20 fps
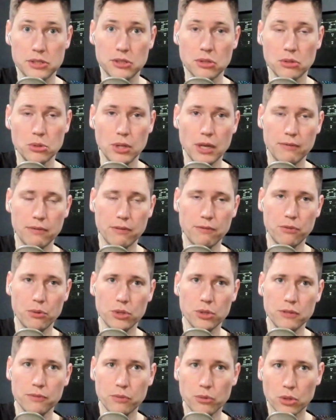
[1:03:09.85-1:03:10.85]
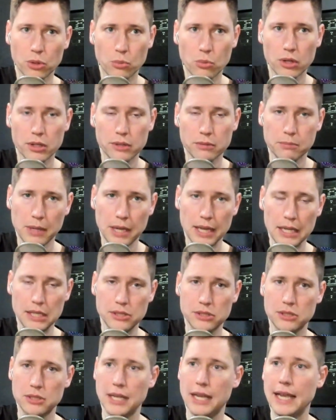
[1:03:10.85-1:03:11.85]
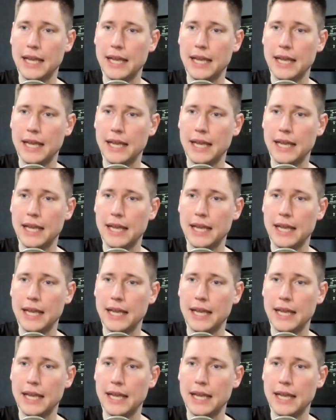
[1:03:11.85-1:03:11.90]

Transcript: So you have a 44.1 based